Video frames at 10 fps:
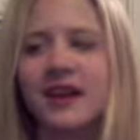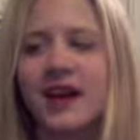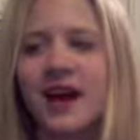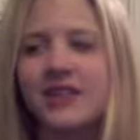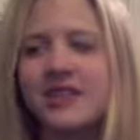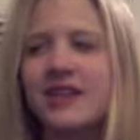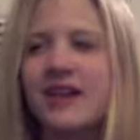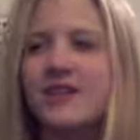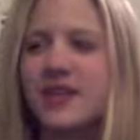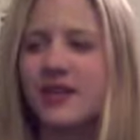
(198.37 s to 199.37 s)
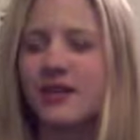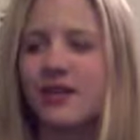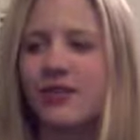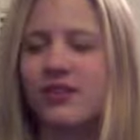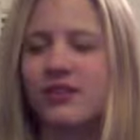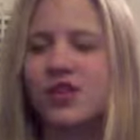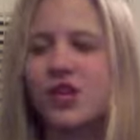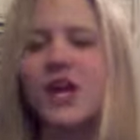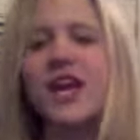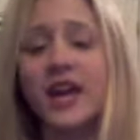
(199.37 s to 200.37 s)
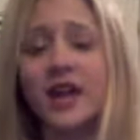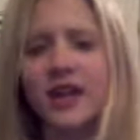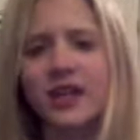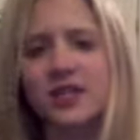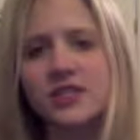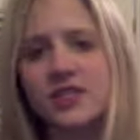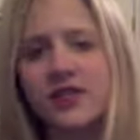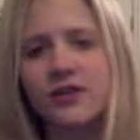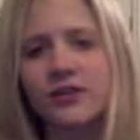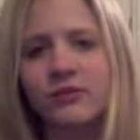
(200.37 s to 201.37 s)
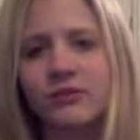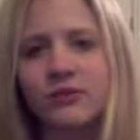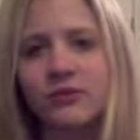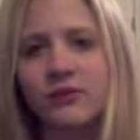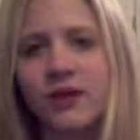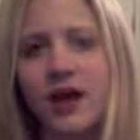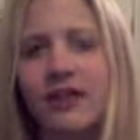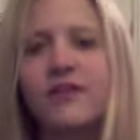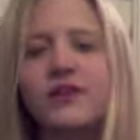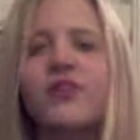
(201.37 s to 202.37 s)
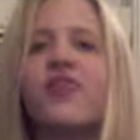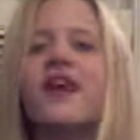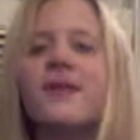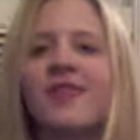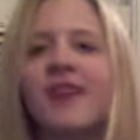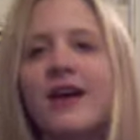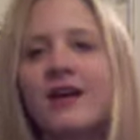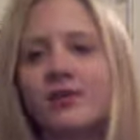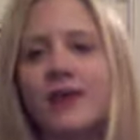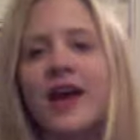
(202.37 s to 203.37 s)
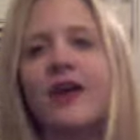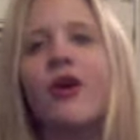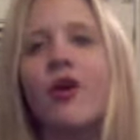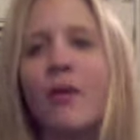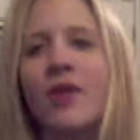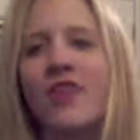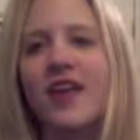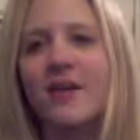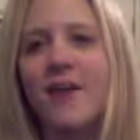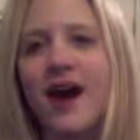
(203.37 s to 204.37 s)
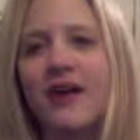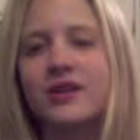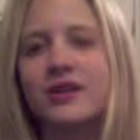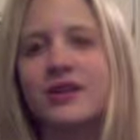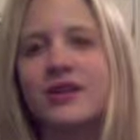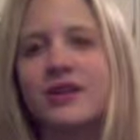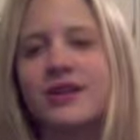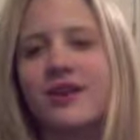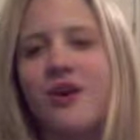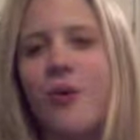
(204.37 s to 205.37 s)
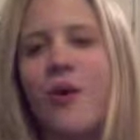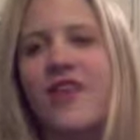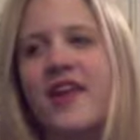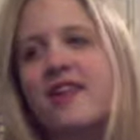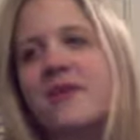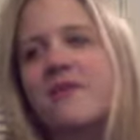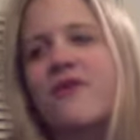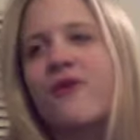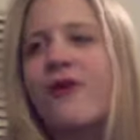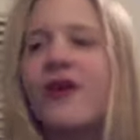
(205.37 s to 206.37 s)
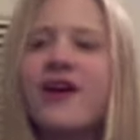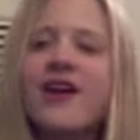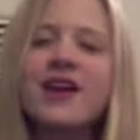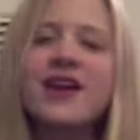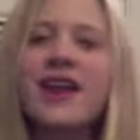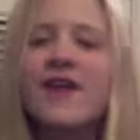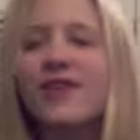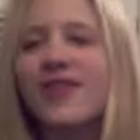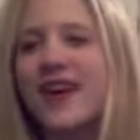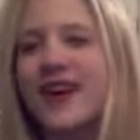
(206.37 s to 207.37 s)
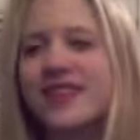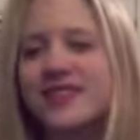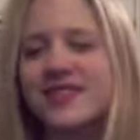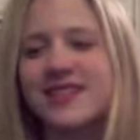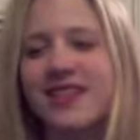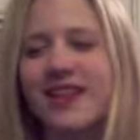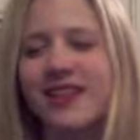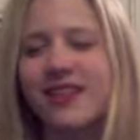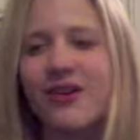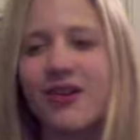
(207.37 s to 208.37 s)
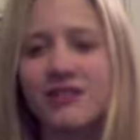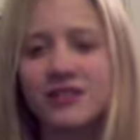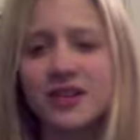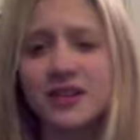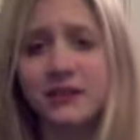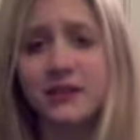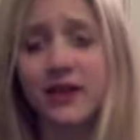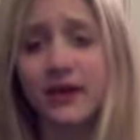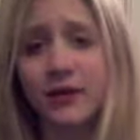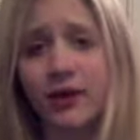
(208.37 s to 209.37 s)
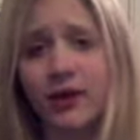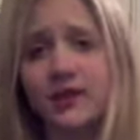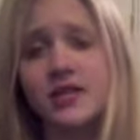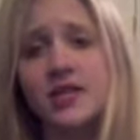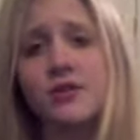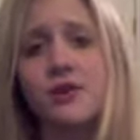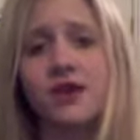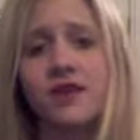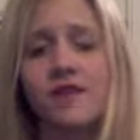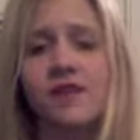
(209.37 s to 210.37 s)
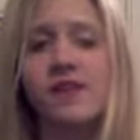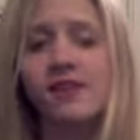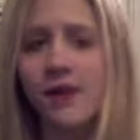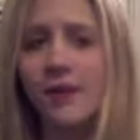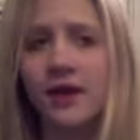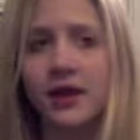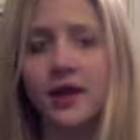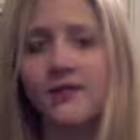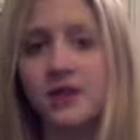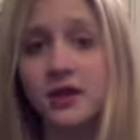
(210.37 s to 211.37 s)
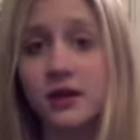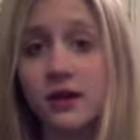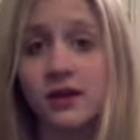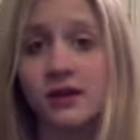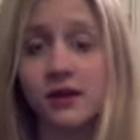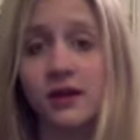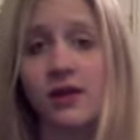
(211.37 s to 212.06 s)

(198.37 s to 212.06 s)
I just loved it, and it, it was intriguing, and I just never. I loved to think about the characters when I got home and think about what they did before it and everything. I just it's so interesting to me and I want to continue it. And this summer I'd love to go to this and